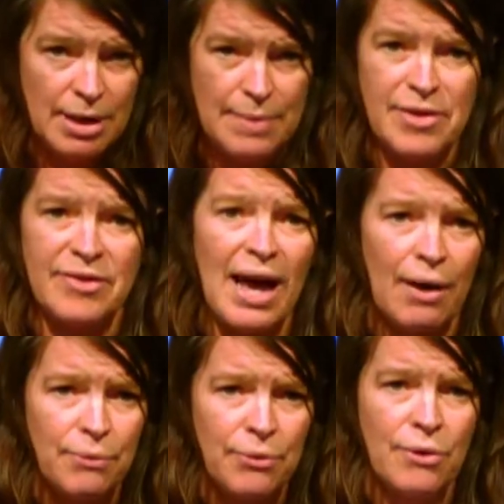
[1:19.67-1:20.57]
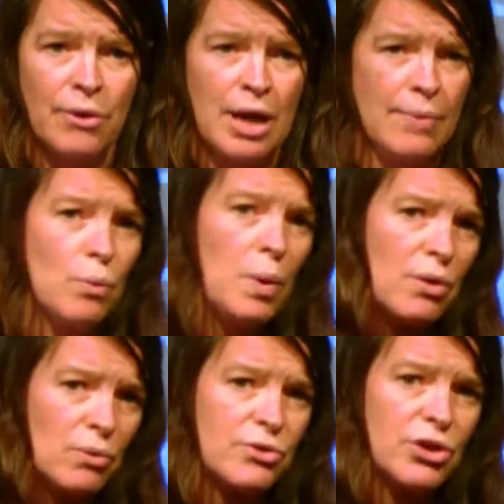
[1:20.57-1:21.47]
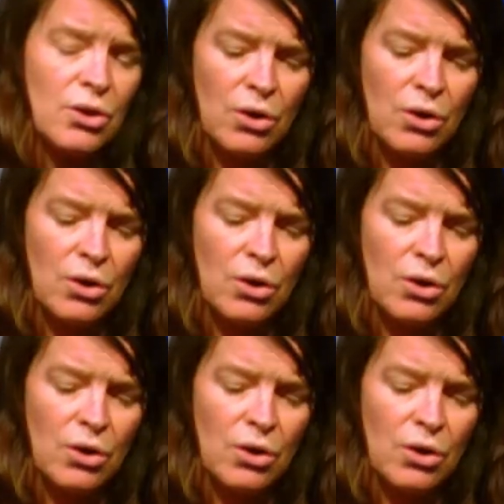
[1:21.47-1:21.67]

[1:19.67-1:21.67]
in the south, in the Weald,